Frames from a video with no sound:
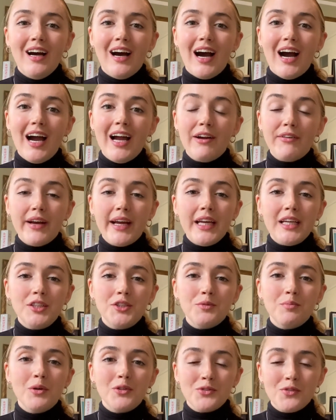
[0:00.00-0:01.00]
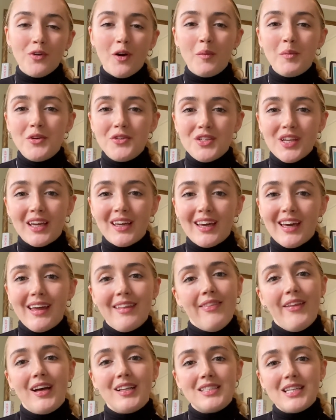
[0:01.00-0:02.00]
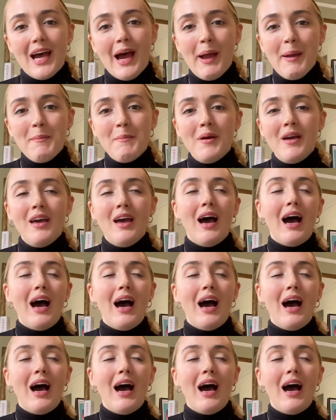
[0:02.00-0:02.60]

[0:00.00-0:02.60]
I arranged most of our music in that time,